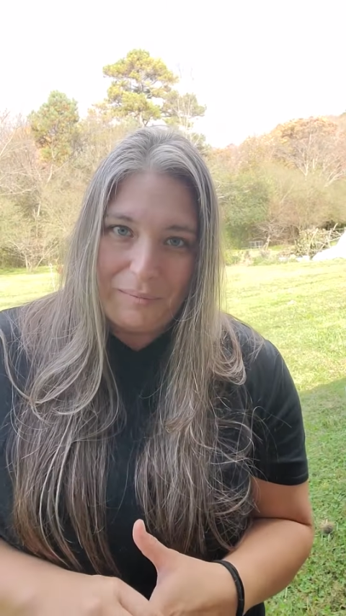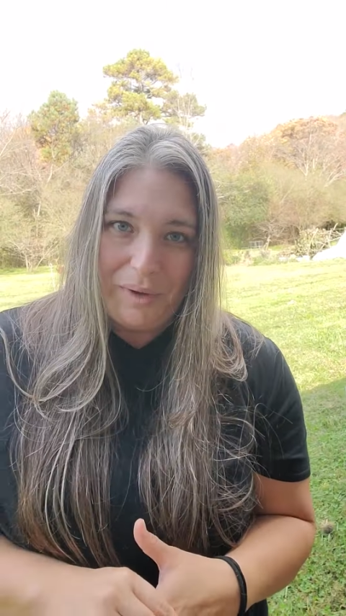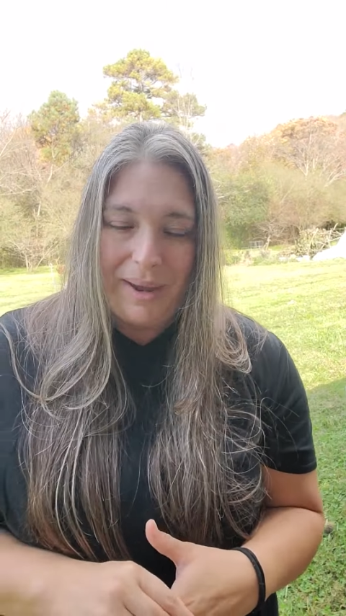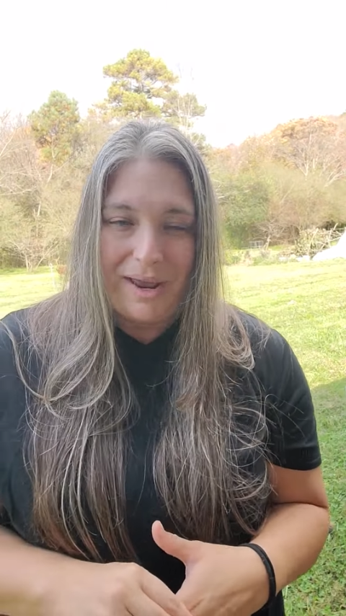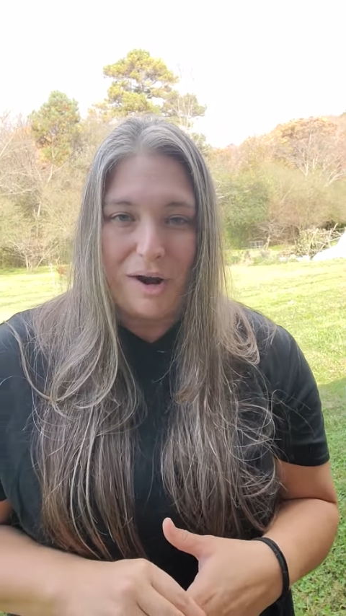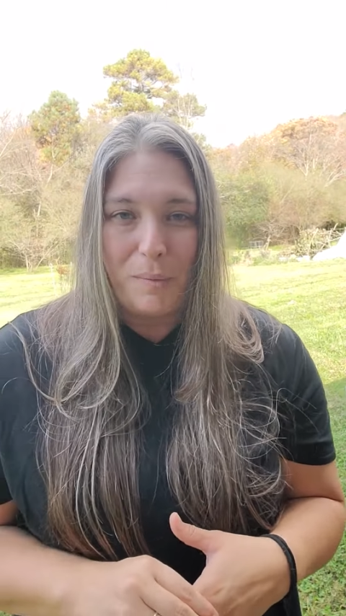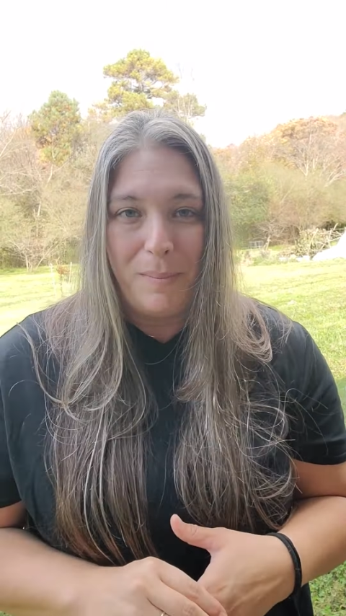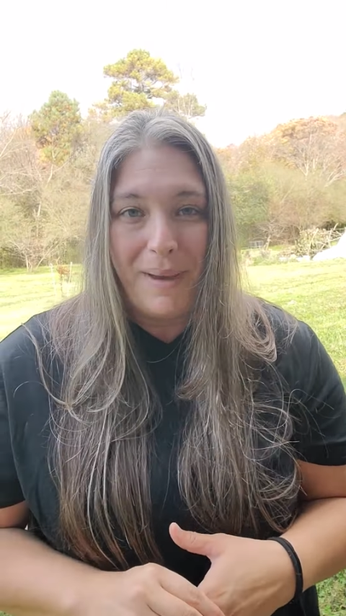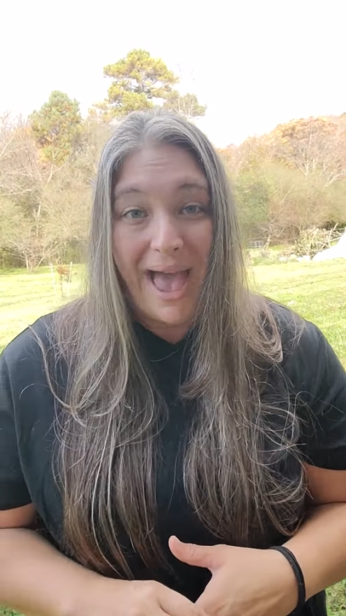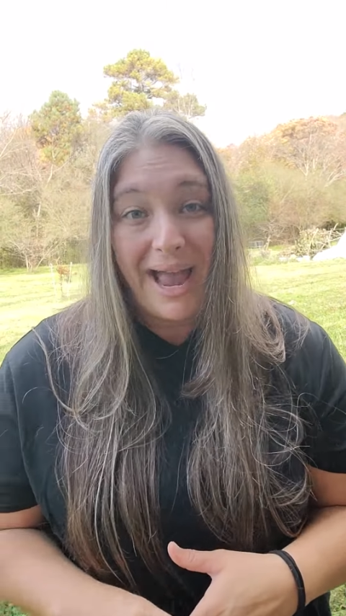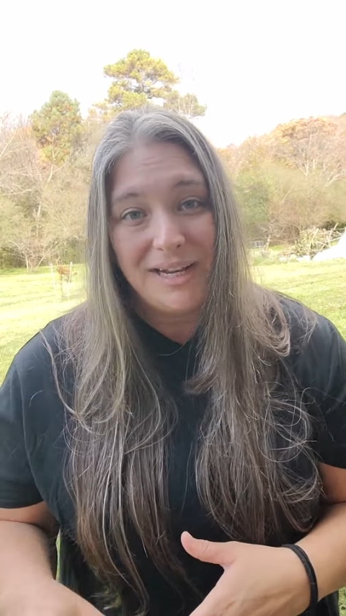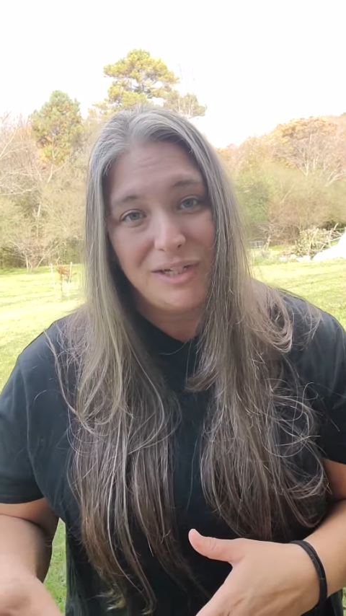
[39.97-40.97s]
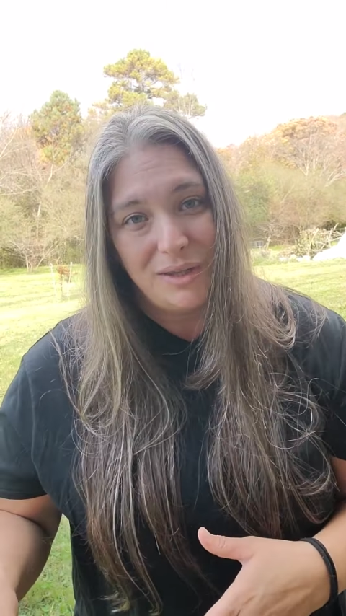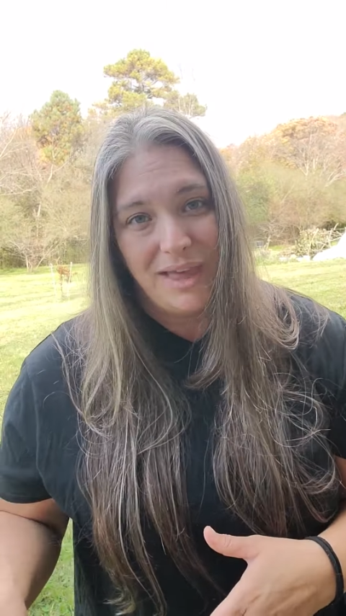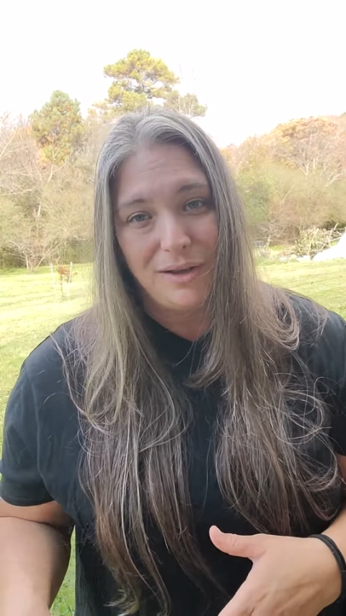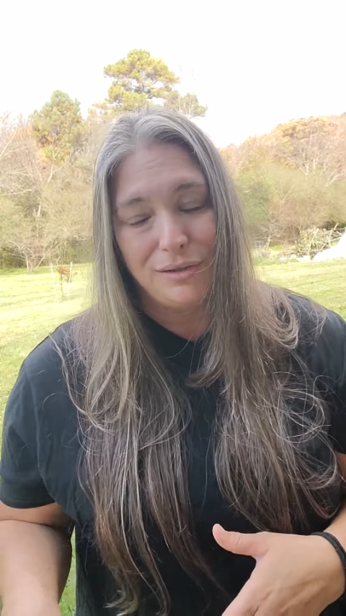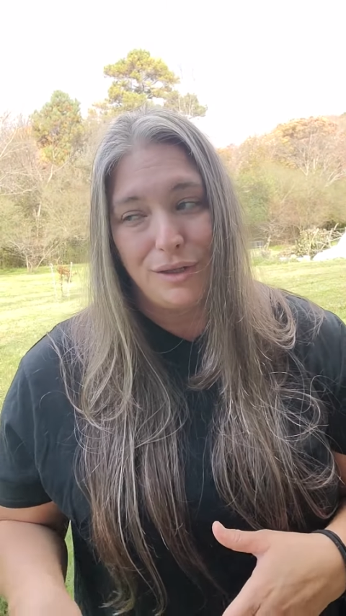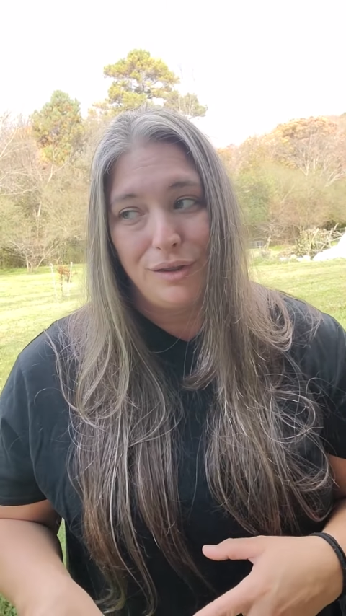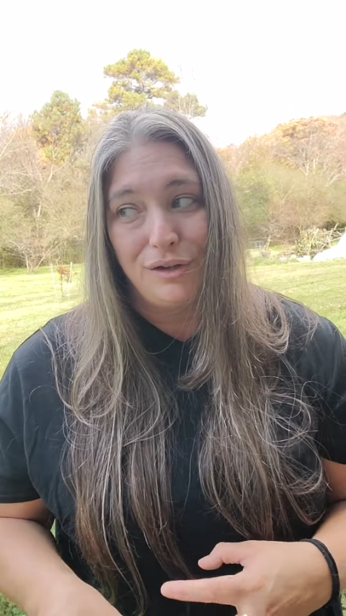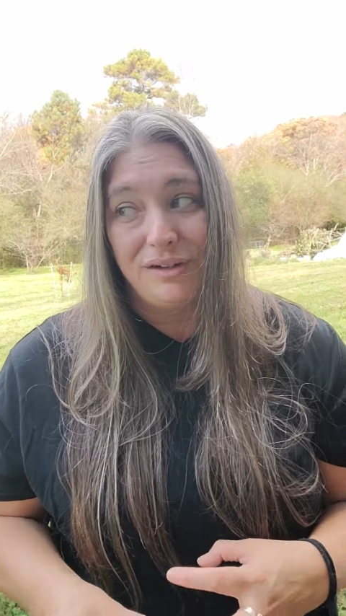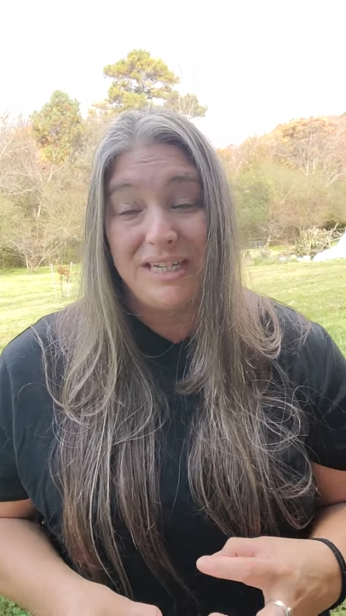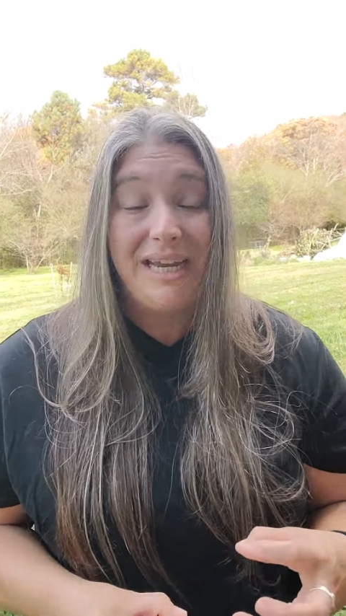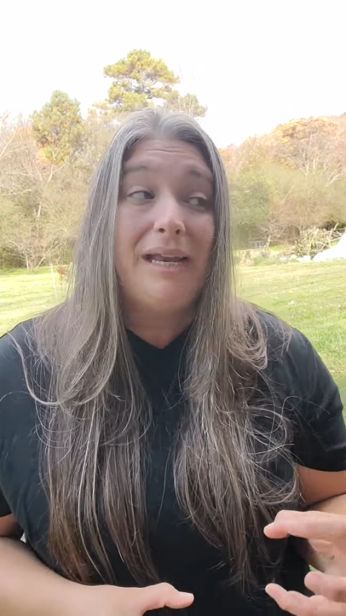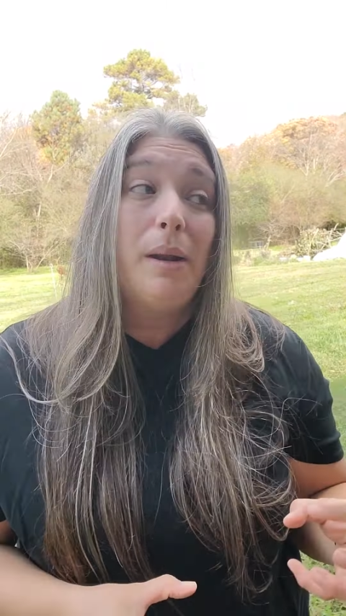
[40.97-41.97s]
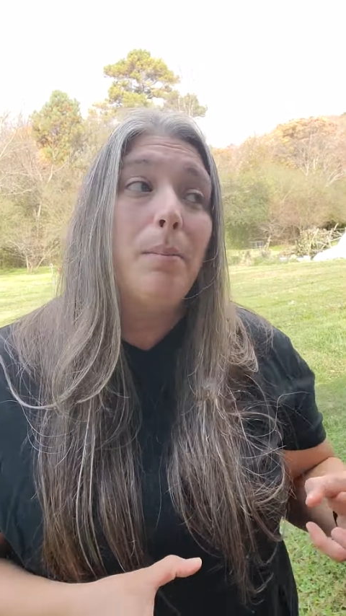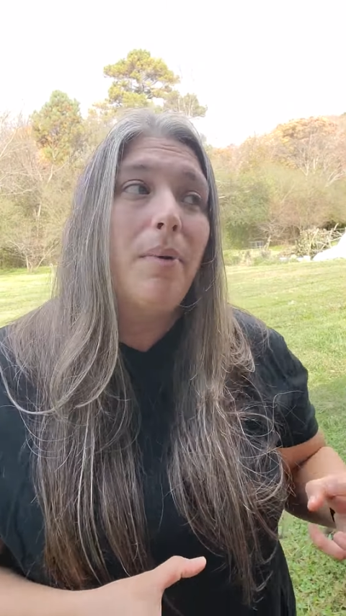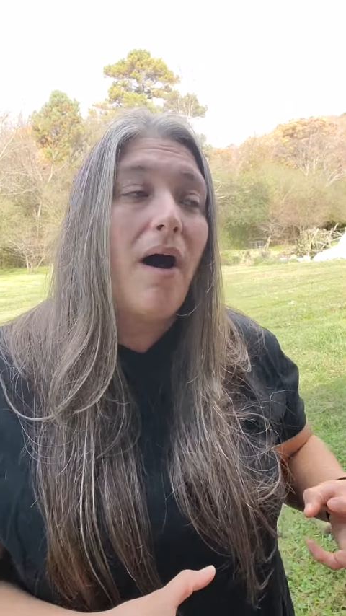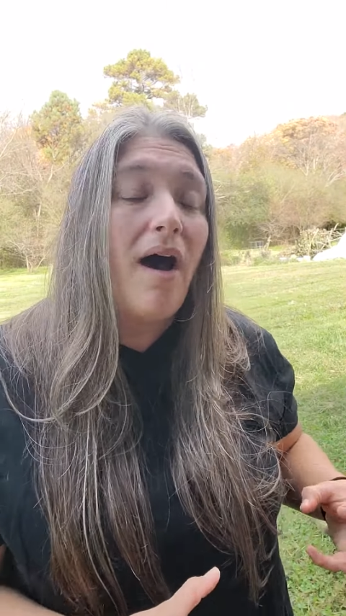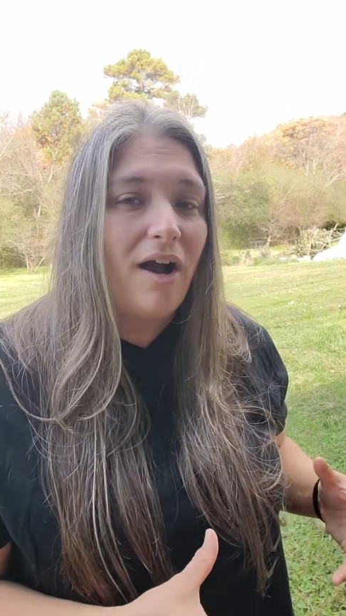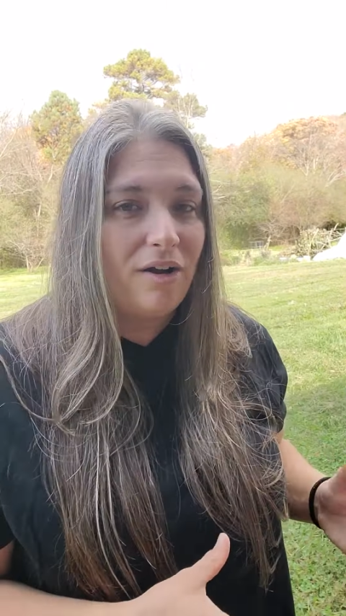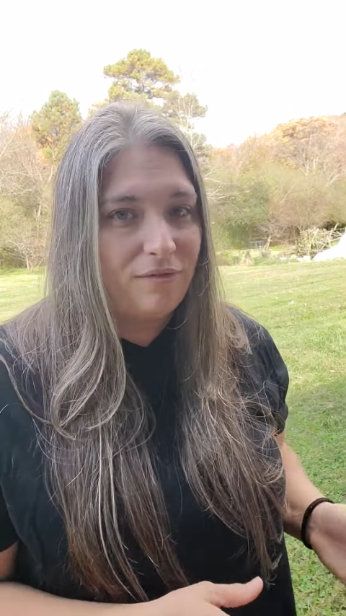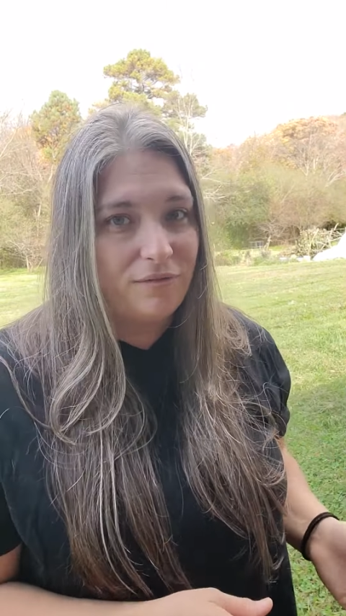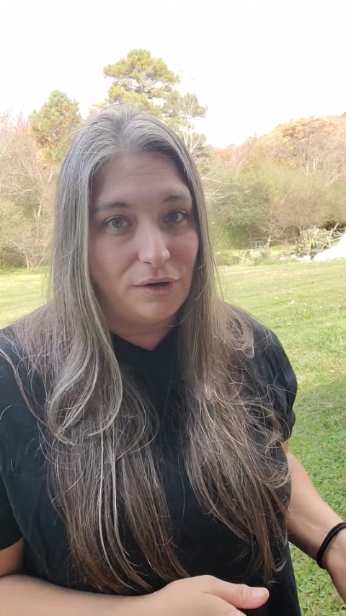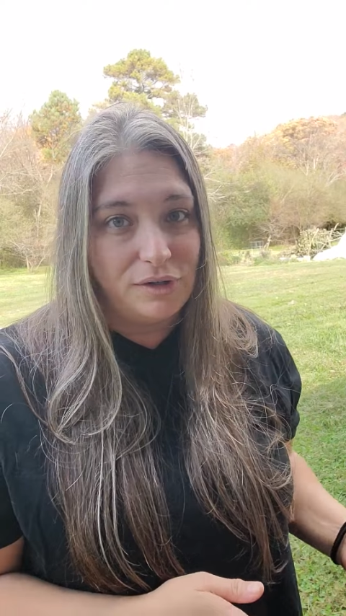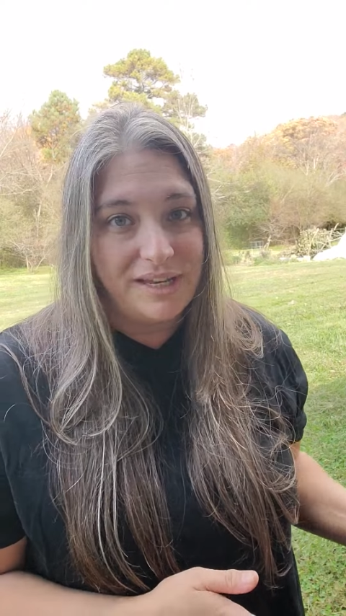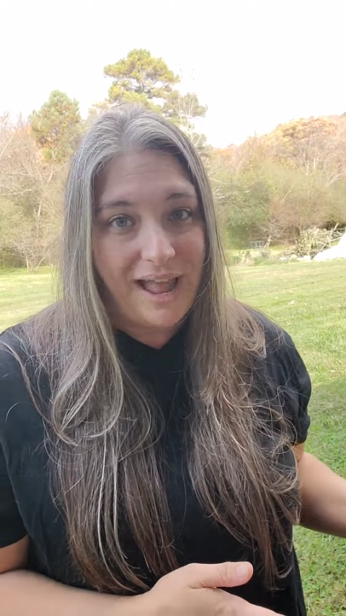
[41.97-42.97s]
we made our way back in 2013 and bought our first